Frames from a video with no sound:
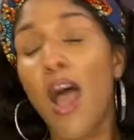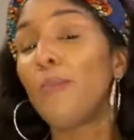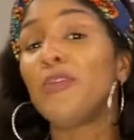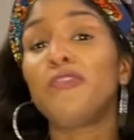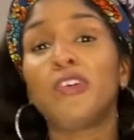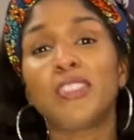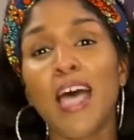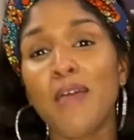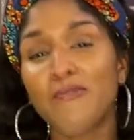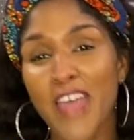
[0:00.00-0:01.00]
I'm a full
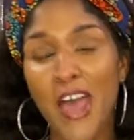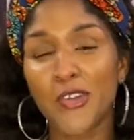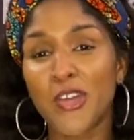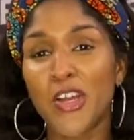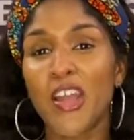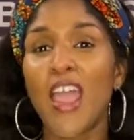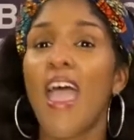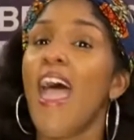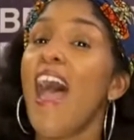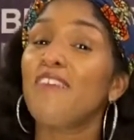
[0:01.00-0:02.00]
time founder,
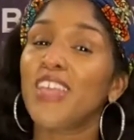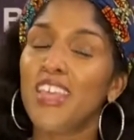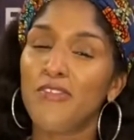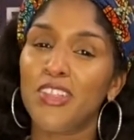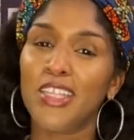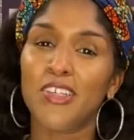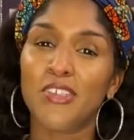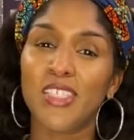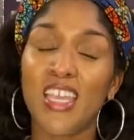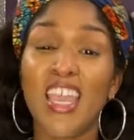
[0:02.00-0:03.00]
advocate for
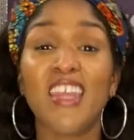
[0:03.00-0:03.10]
literacy,